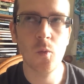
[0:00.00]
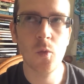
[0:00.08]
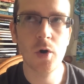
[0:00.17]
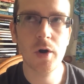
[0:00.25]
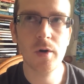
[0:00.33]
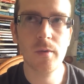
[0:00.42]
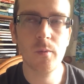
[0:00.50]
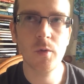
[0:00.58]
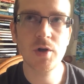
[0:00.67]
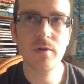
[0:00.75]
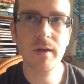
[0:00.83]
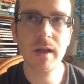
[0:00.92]

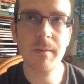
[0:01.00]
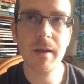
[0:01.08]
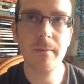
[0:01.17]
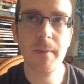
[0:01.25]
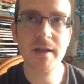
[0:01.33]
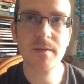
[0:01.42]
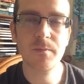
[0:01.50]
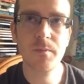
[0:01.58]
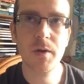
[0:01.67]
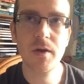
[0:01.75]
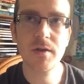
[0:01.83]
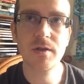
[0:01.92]
would you really be the best
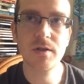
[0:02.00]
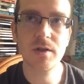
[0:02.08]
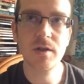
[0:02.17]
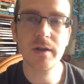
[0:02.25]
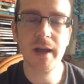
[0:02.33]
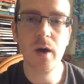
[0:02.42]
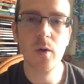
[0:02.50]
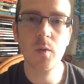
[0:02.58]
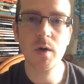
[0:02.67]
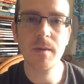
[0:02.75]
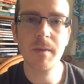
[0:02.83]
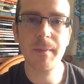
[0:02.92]
person to do that, or
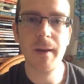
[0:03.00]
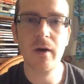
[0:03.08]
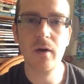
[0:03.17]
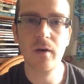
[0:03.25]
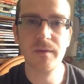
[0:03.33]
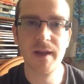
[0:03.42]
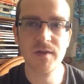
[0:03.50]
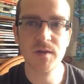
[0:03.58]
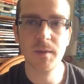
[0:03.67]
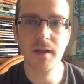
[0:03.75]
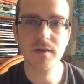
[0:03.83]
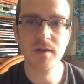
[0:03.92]
would you be better off letting
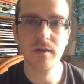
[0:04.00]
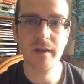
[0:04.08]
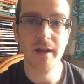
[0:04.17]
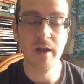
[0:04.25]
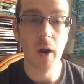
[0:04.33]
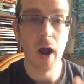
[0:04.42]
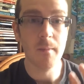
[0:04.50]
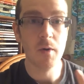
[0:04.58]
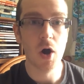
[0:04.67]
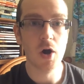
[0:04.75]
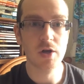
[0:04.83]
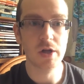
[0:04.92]
someone else do that? You know, I'm
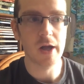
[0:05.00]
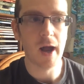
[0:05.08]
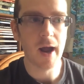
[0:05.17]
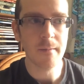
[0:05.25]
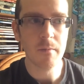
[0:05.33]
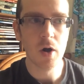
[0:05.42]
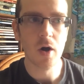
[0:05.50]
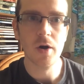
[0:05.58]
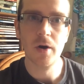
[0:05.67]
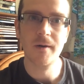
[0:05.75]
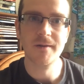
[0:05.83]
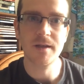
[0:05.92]
not
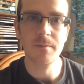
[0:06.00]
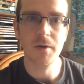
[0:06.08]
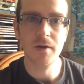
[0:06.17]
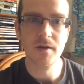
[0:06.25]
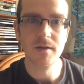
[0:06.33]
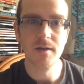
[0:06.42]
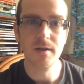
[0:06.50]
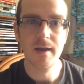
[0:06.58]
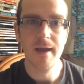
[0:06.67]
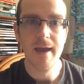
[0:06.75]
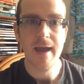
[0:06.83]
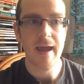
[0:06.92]
an artsy person
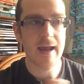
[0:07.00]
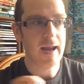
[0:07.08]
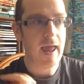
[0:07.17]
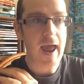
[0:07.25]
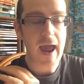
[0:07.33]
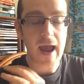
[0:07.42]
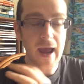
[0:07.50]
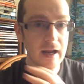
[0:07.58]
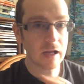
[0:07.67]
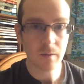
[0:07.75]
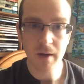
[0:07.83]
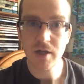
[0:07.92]
in
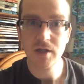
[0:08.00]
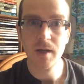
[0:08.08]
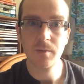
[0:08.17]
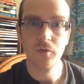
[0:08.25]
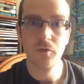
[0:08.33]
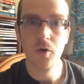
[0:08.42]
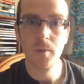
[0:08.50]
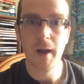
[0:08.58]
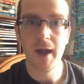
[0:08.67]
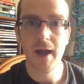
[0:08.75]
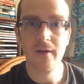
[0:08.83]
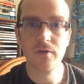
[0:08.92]
any way, shape or form.
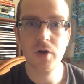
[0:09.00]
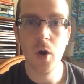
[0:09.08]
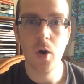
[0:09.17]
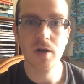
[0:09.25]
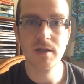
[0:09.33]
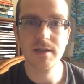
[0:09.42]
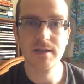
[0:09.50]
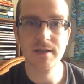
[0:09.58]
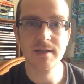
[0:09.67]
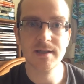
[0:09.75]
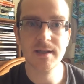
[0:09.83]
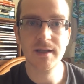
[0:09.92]
I have no
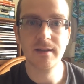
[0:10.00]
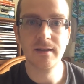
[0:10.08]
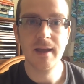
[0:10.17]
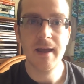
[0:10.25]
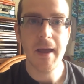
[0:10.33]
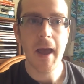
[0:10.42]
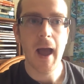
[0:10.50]
artistic skill.